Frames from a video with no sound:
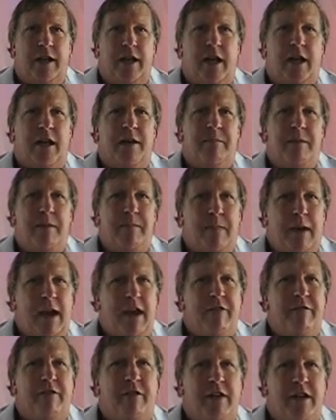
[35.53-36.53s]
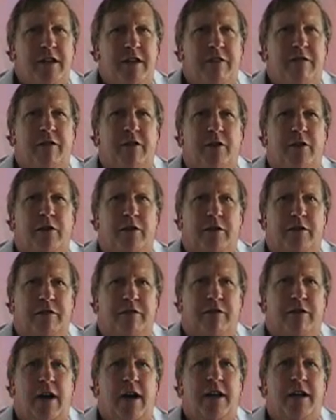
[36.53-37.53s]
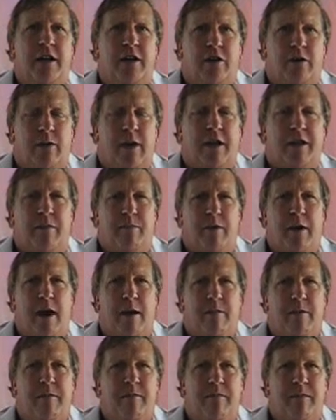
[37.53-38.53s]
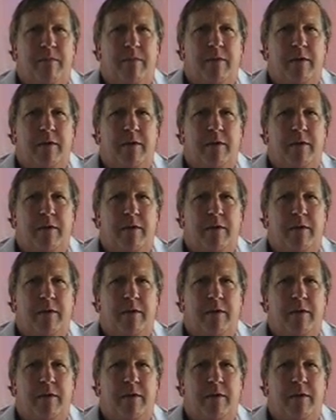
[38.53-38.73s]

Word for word: it can be painfully difficult to find and correct the problem.